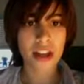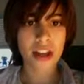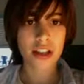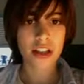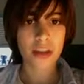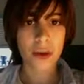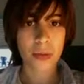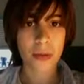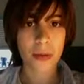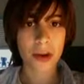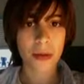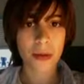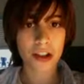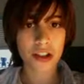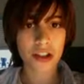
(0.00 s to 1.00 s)
So pretty
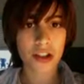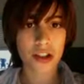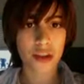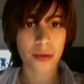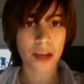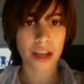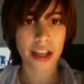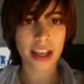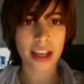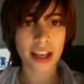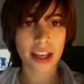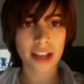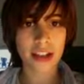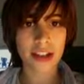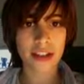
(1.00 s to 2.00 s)
much you're going to want to get
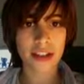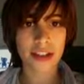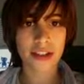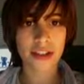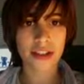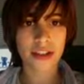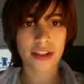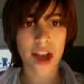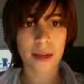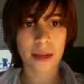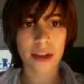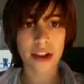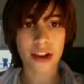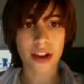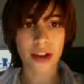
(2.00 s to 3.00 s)
into your
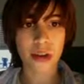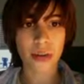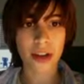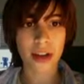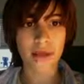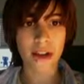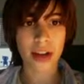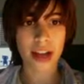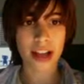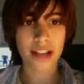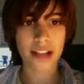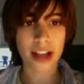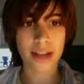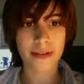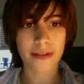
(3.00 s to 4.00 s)
Cyberduck or whatever
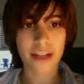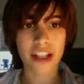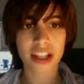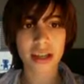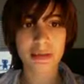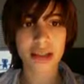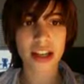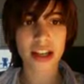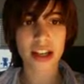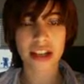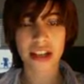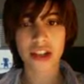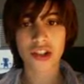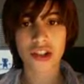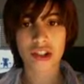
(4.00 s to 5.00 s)
SFTP
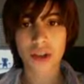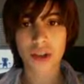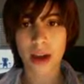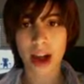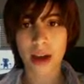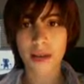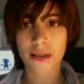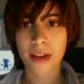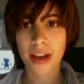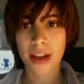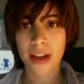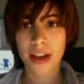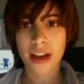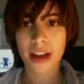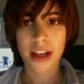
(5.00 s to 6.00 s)
connection you have,
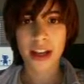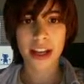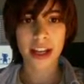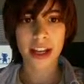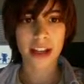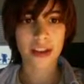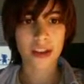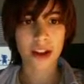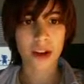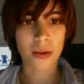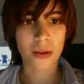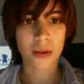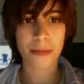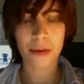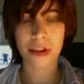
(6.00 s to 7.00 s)
and you're going to
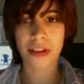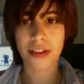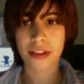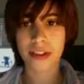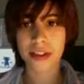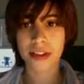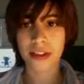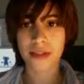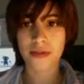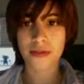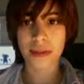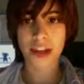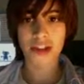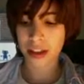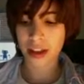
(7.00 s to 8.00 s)
want to put in this
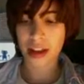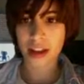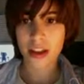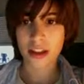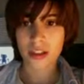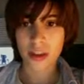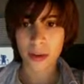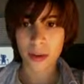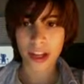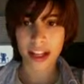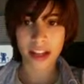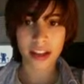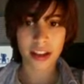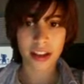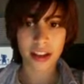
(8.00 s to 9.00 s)
information. So you're going to
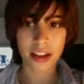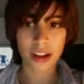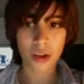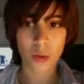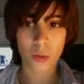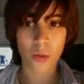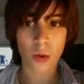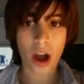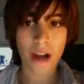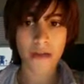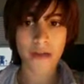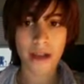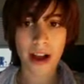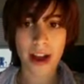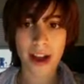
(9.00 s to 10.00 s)
click your
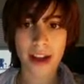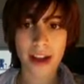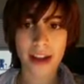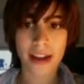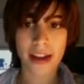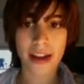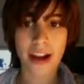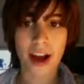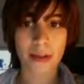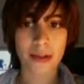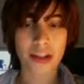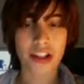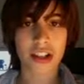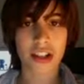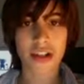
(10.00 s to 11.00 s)
Wi-Fi
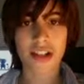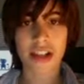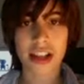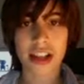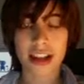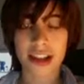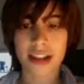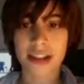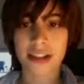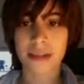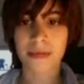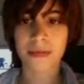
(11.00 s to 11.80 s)
option in your settings.